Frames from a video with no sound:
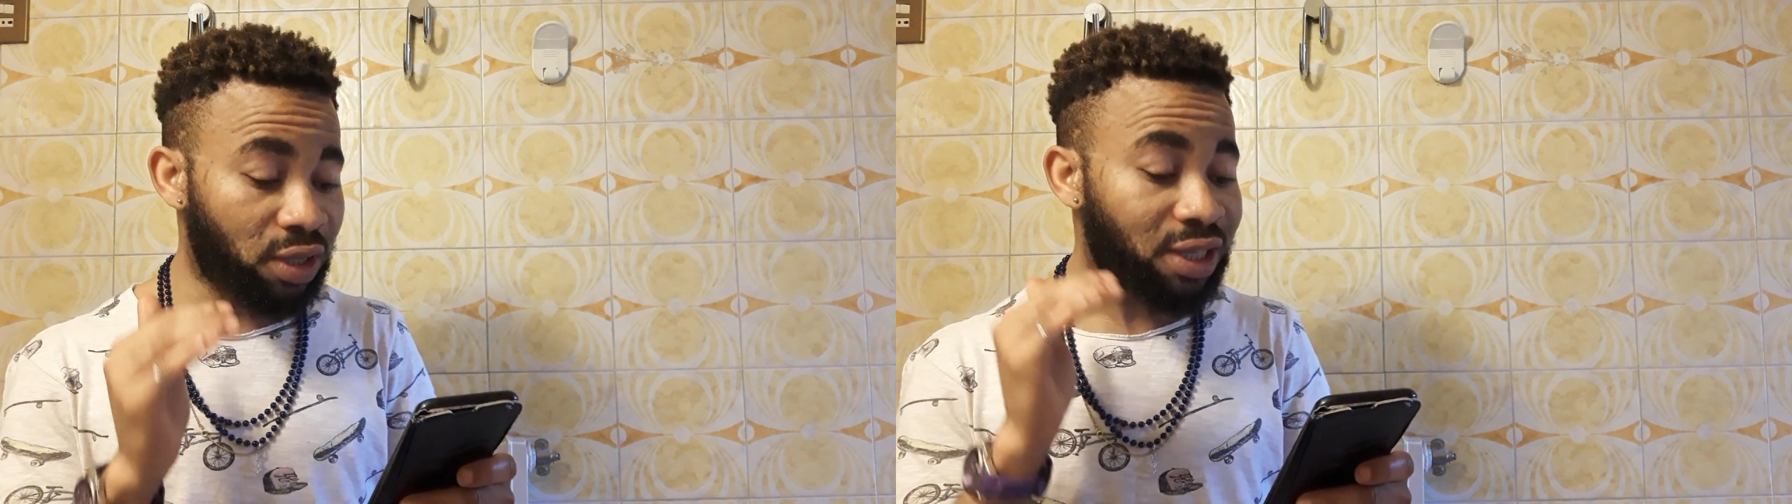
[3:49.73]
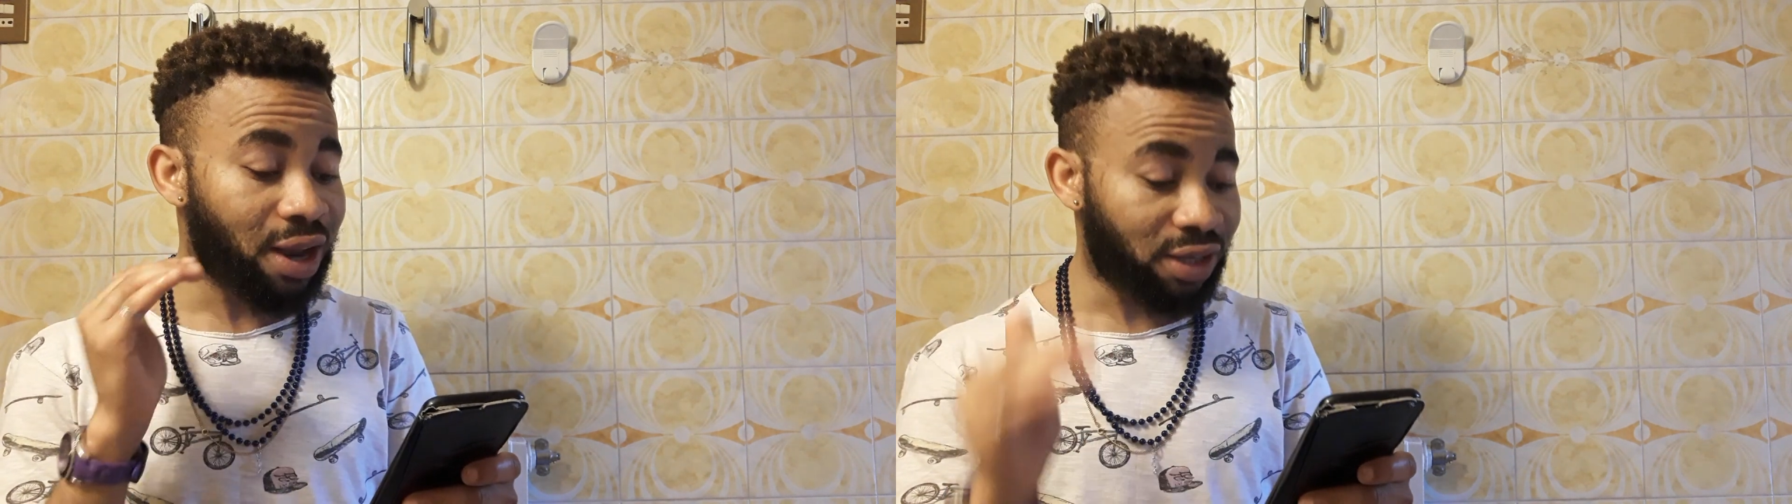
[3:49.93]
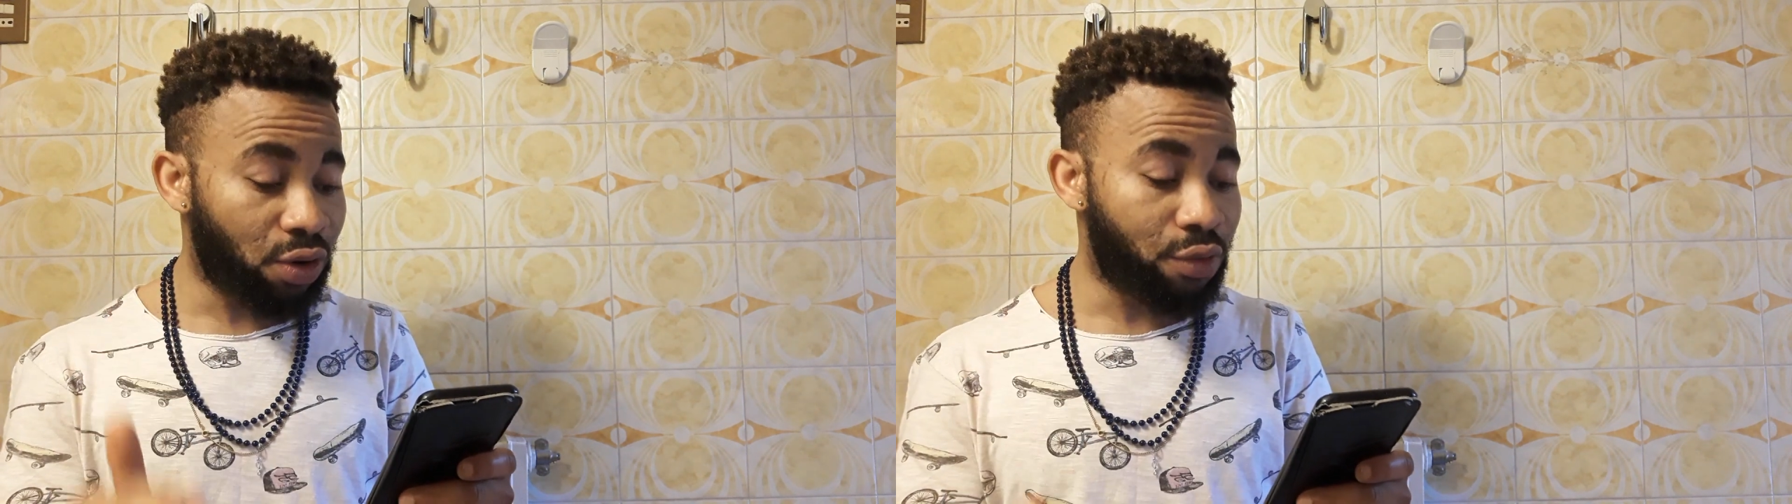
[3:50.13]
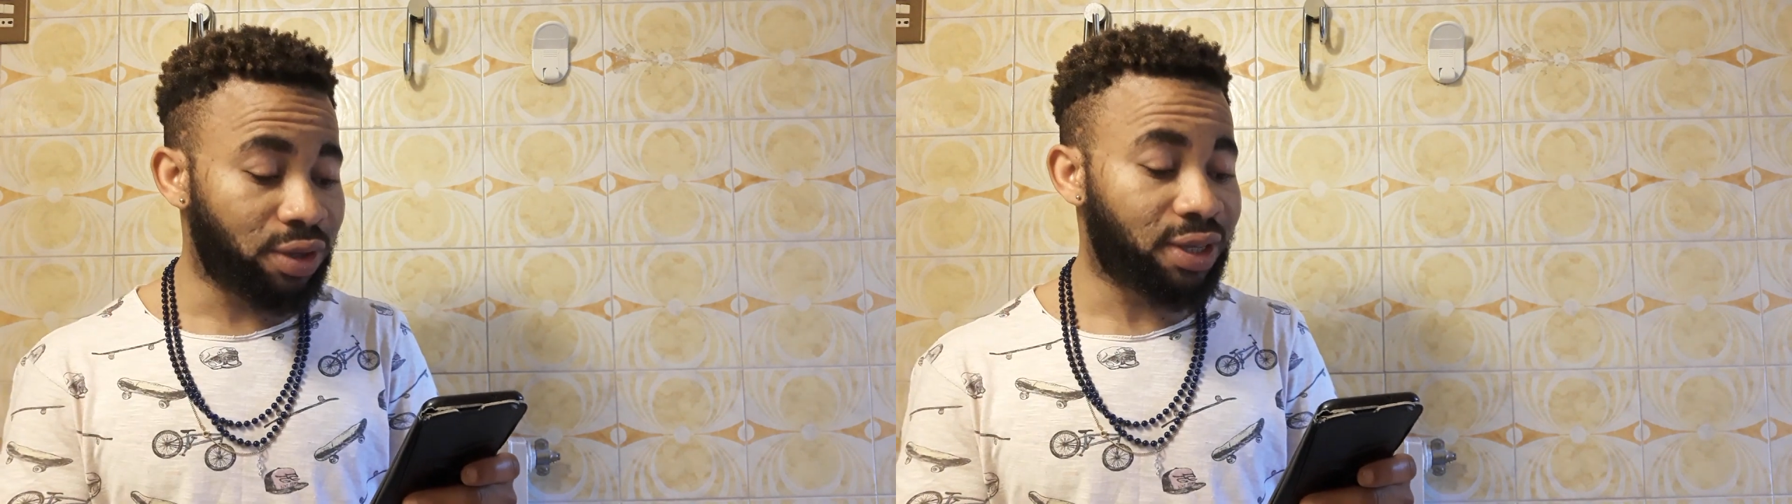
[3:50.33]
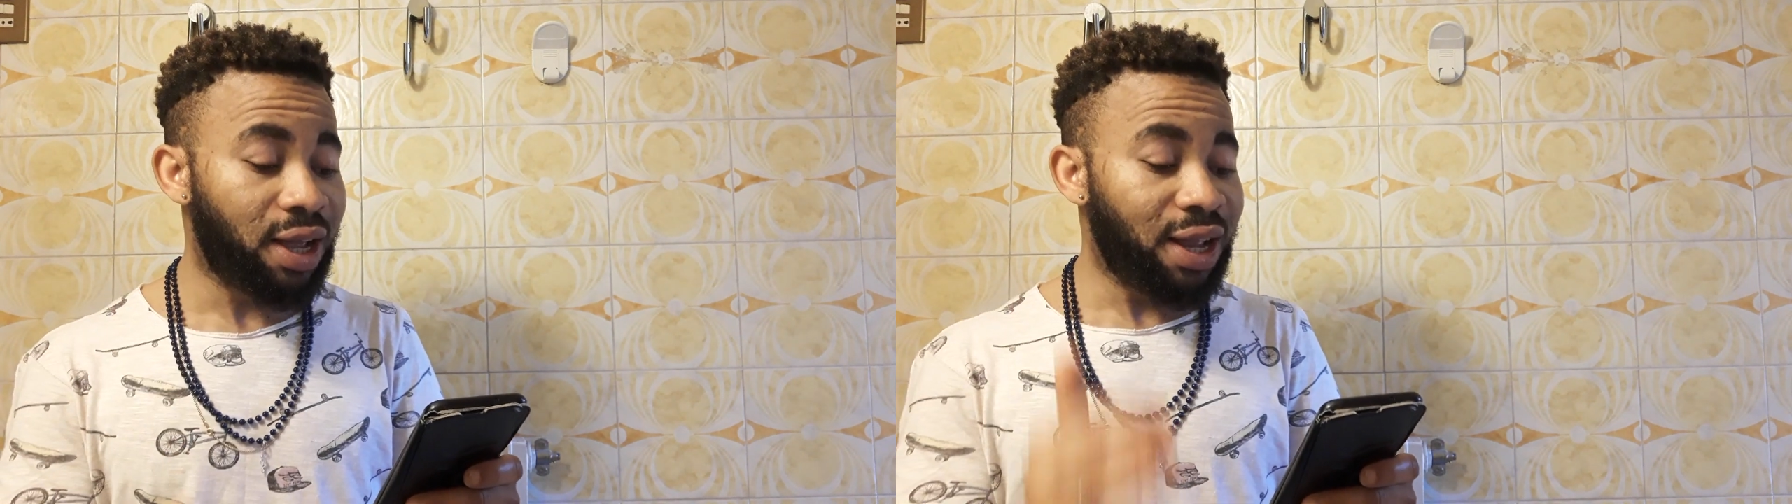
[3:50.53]
these
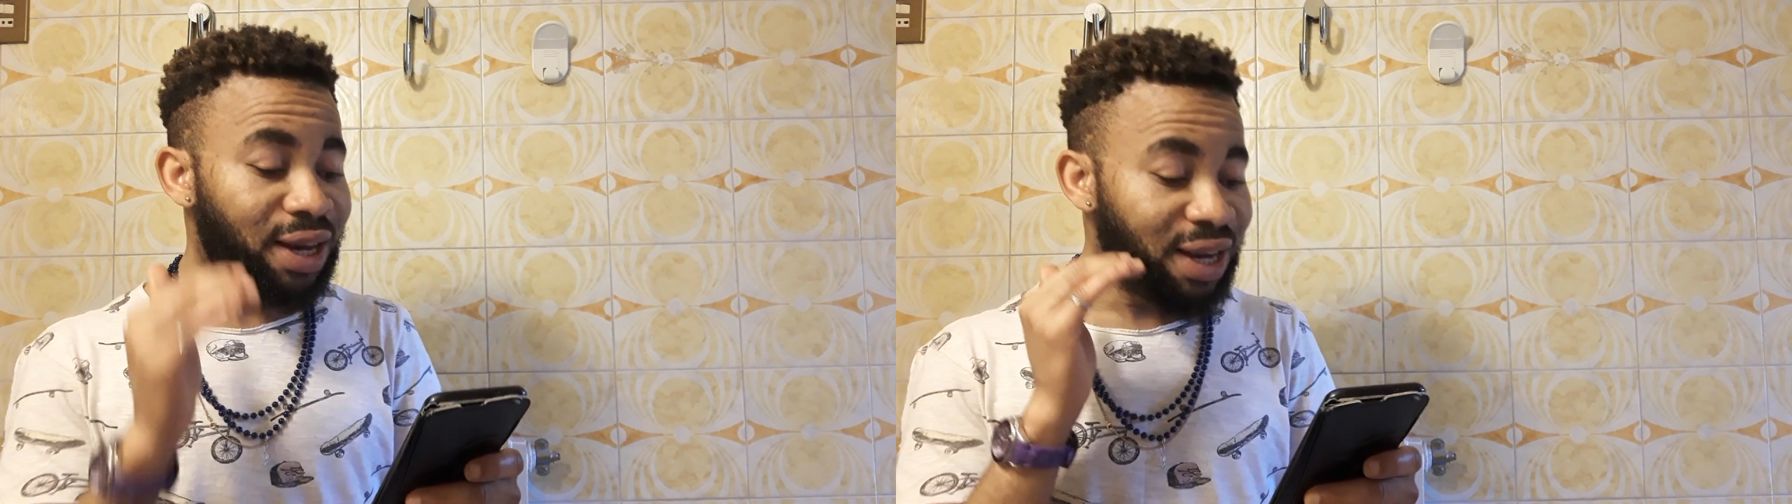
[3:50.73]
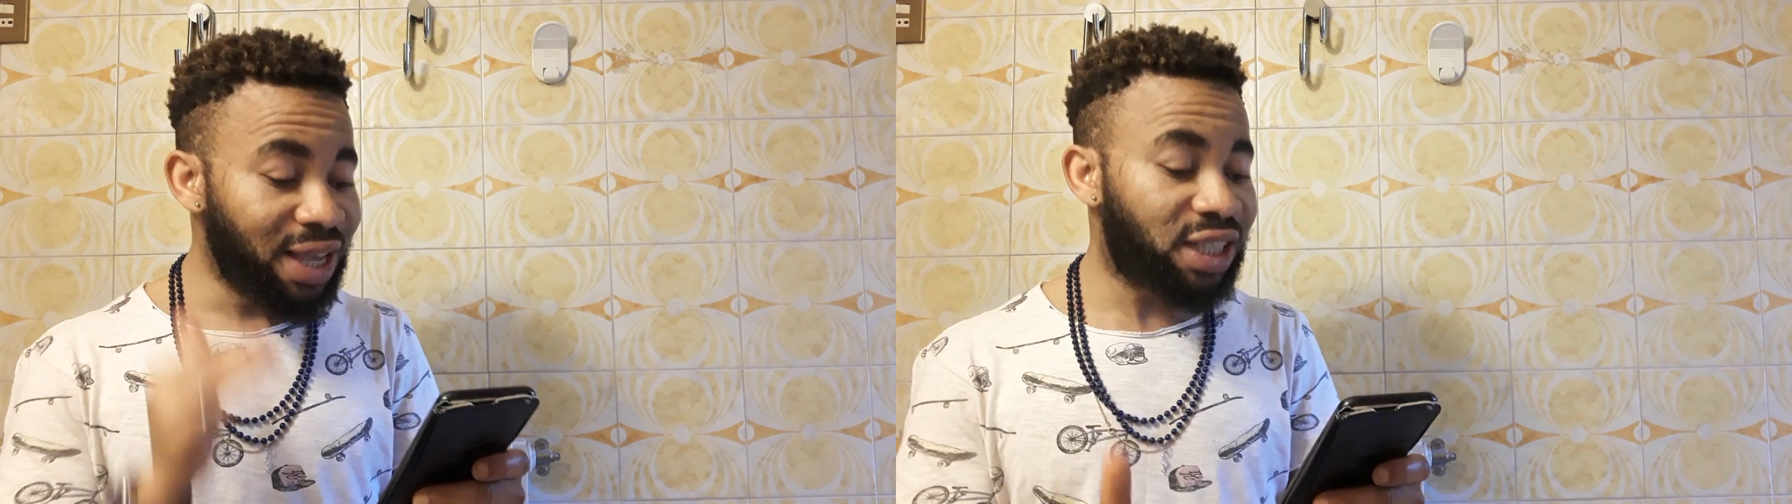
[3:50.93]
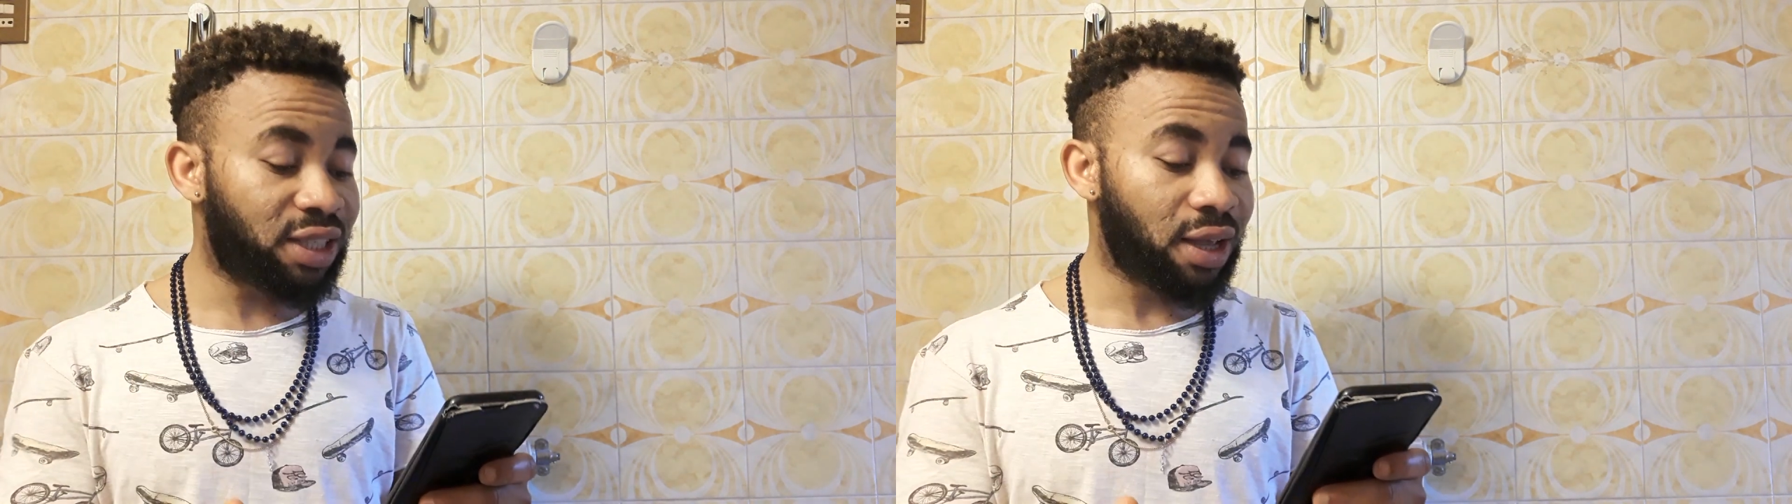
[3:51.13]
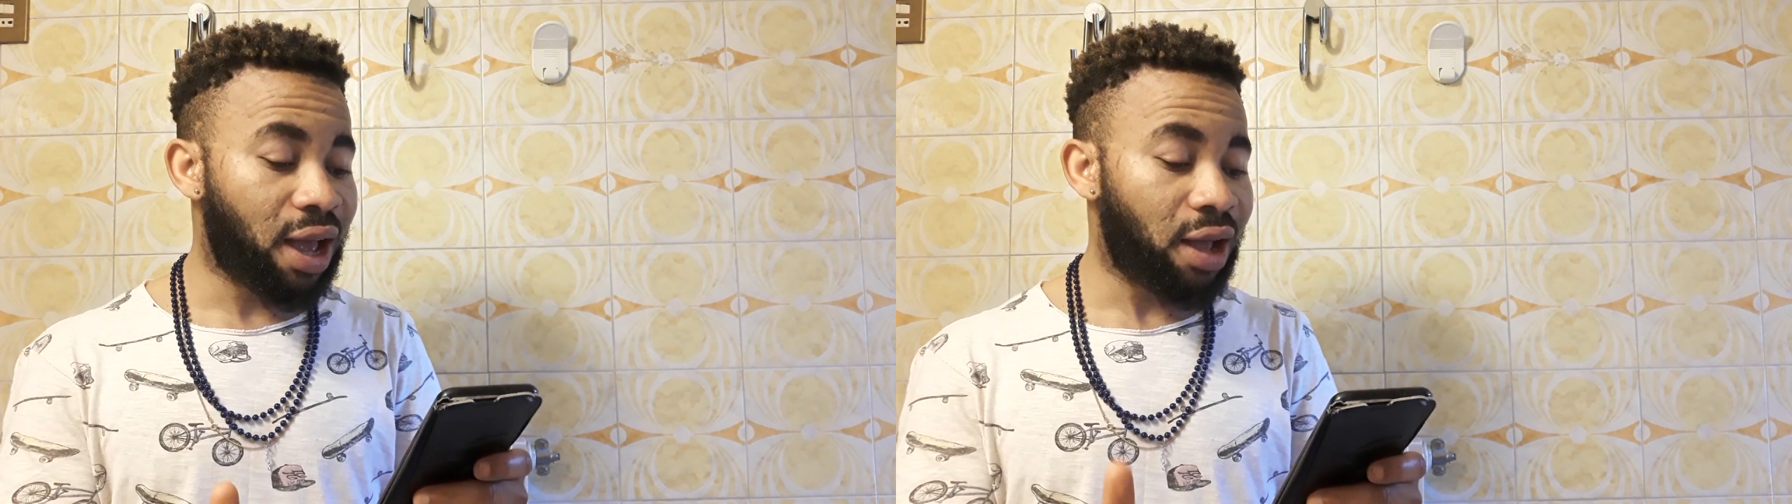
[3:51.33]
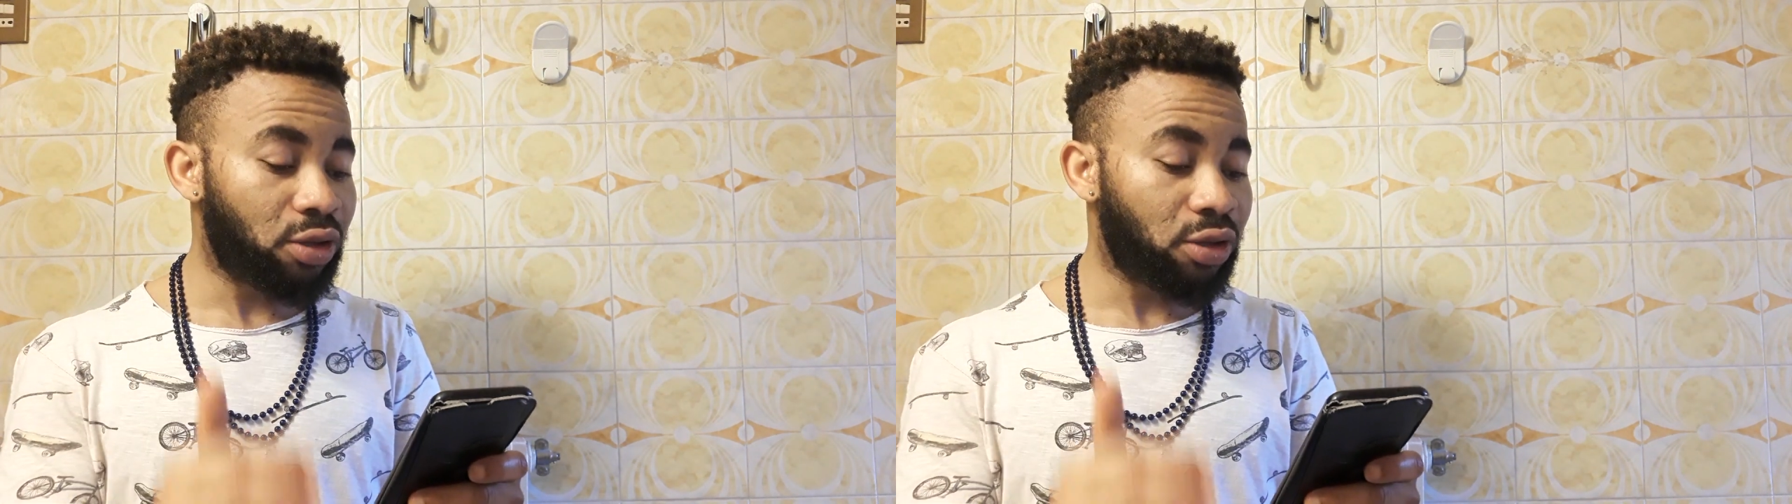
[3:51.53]
categories list